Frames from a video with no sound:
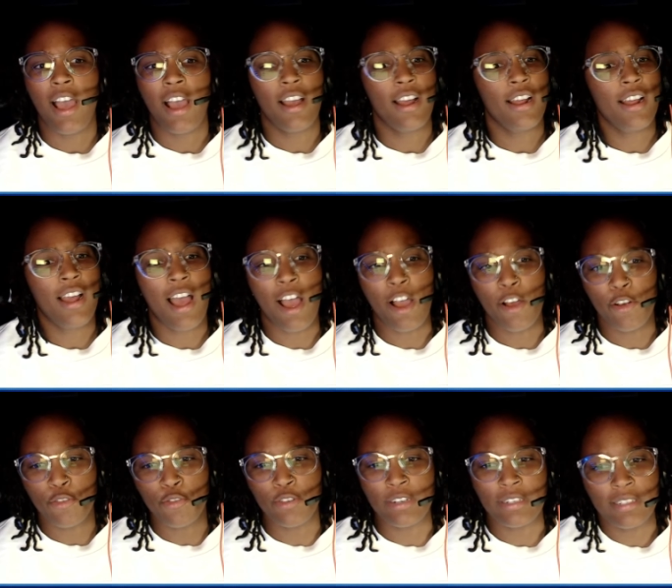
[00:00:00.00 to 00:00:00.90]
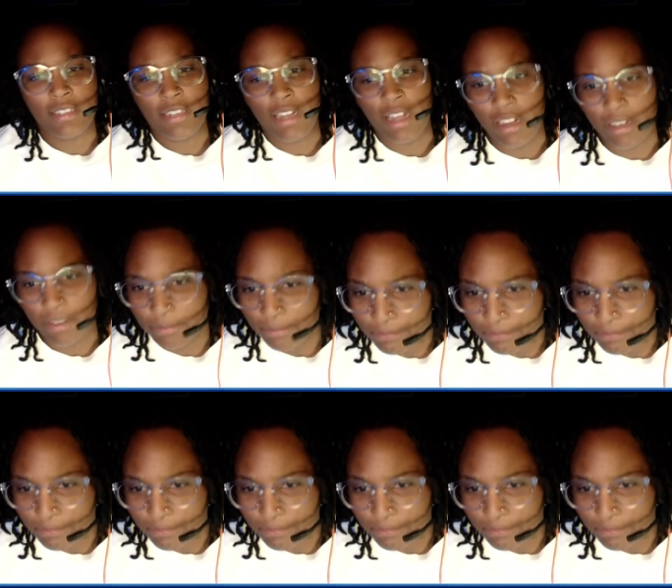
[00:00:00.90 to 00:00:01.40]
How cool is that?